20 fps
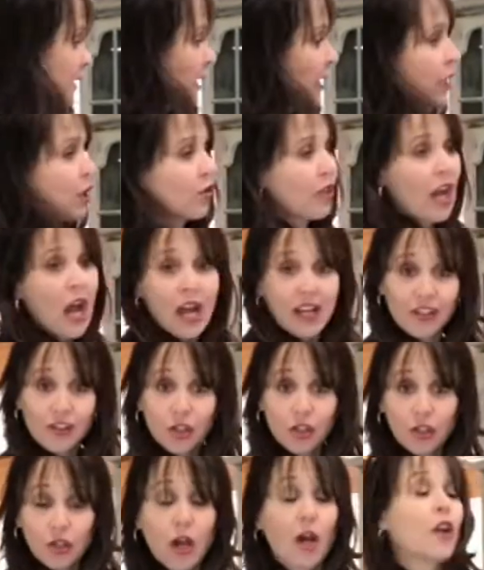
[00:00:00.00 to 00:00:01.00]
in here that
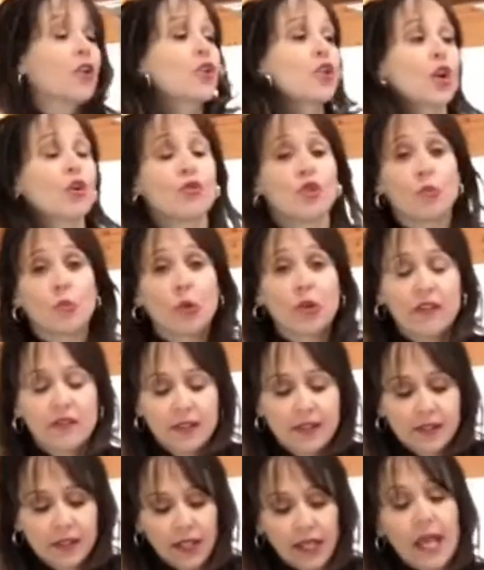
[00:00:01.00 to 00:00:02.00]
I showed you
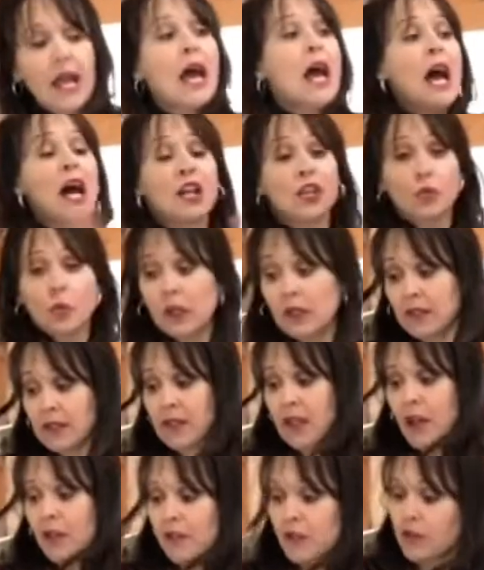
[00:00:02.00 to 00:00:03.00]
previously, as well
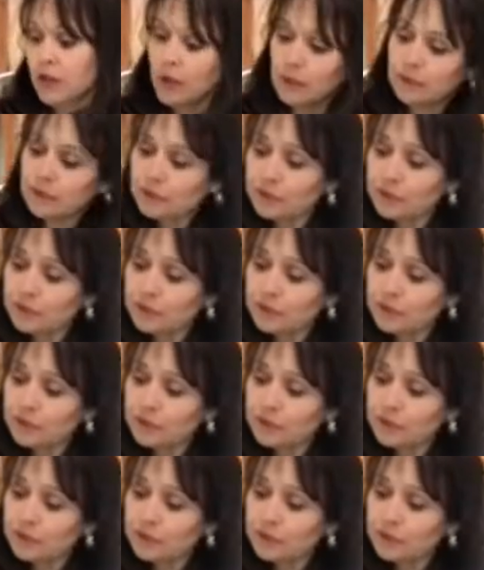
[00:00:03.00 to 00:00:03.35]
as others.